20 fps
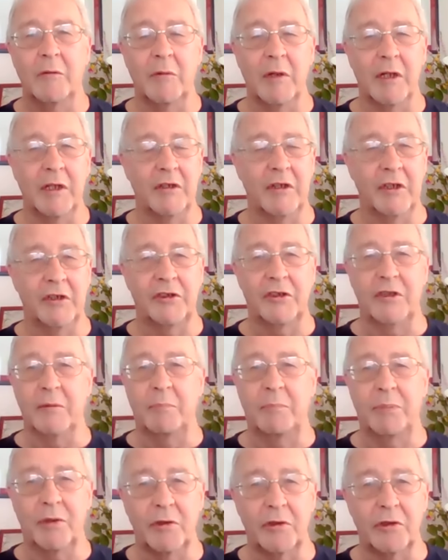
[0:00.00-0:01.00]
whether it's
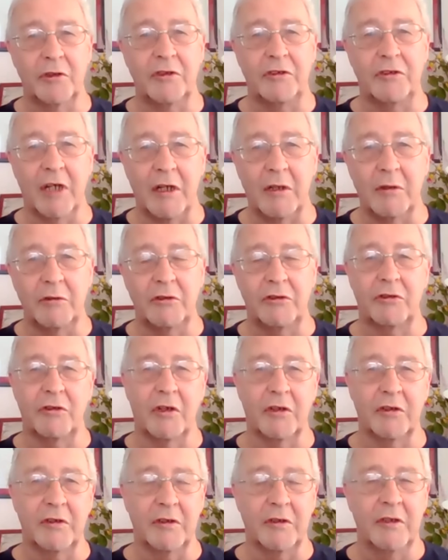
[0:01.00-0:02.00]
the poor
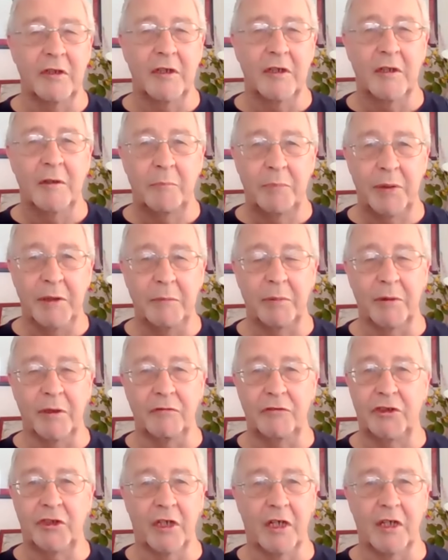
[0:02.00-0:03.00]
downtrodden people
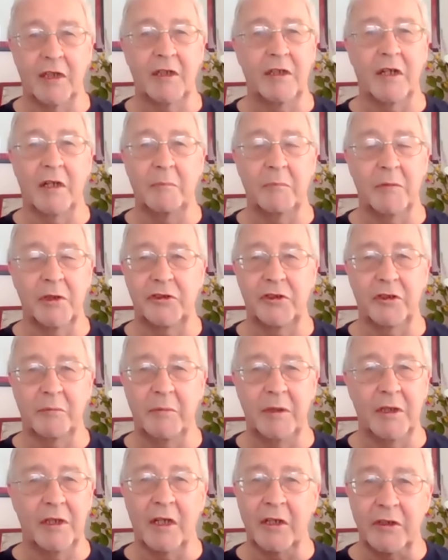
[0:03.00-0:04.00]
of China, I must
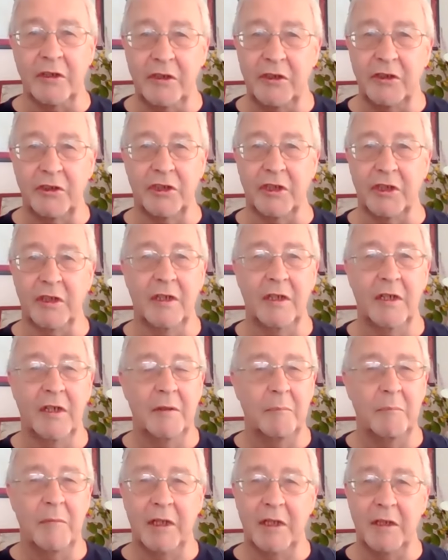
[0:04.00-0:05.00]
admit I didn't see
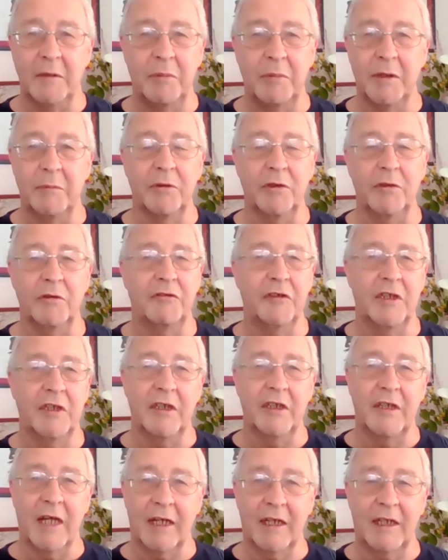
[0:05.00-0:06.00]
many people who
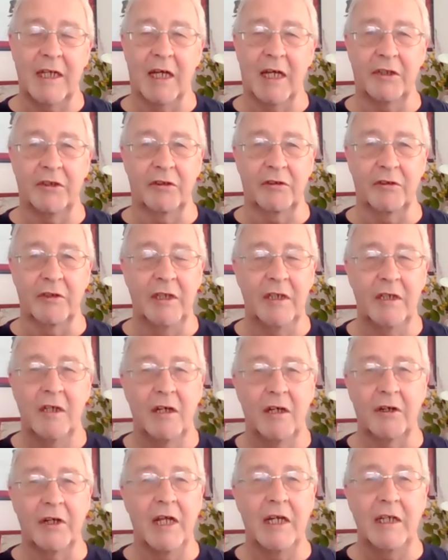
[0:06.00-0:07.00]
fitted that category
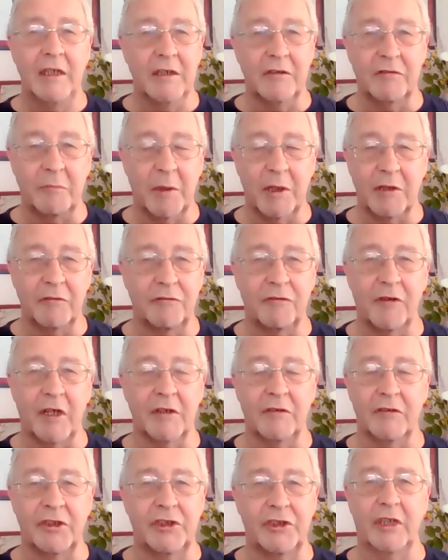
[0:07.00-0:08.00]
on any of my
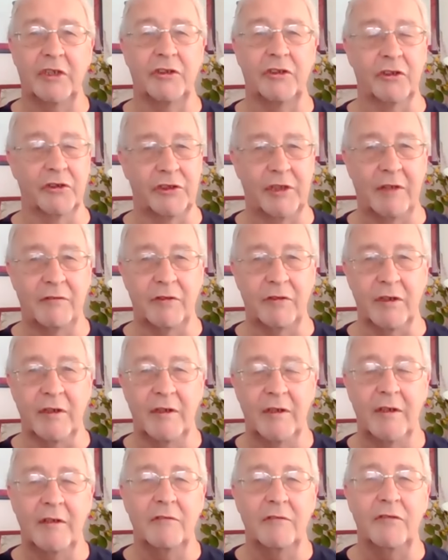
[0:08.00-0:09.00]
five, six or
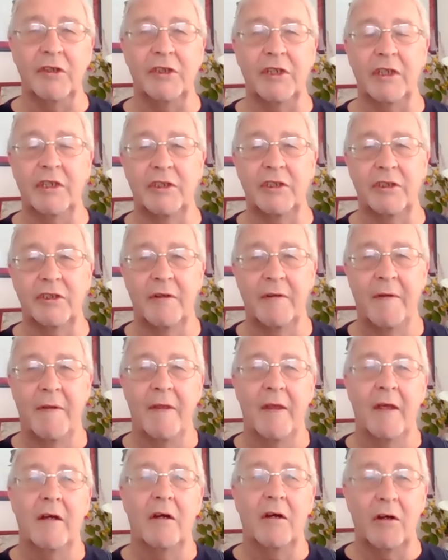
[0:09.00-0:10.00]
seven visits,
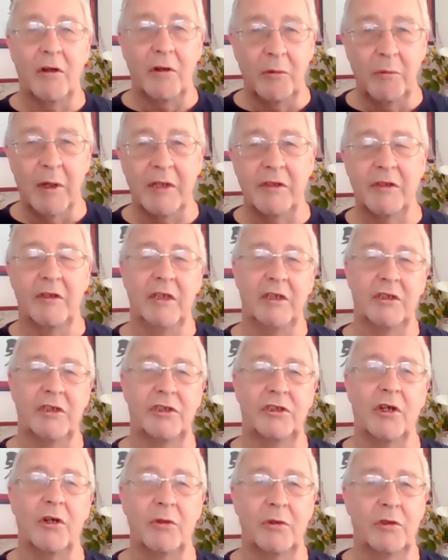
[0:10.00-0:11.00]
or whether it's
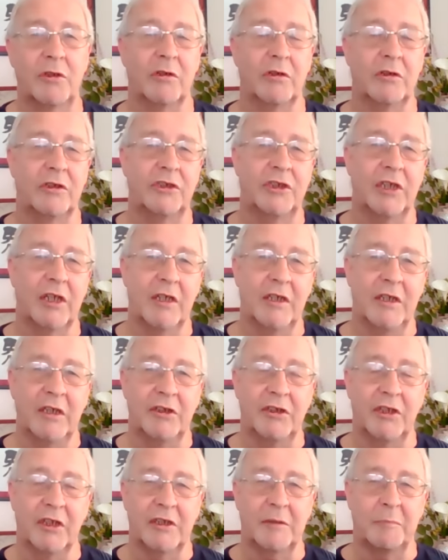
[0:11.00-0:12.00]
so-called
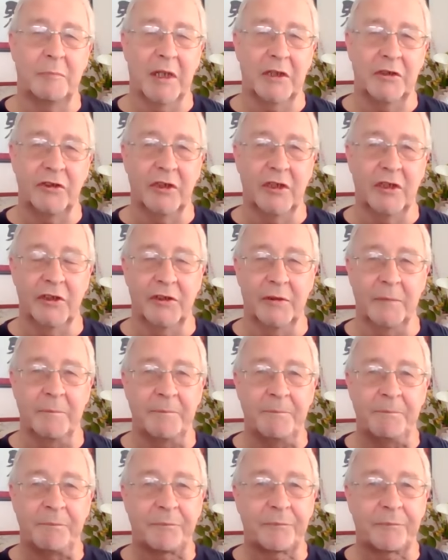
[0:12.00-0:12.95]
Chinese expansionism.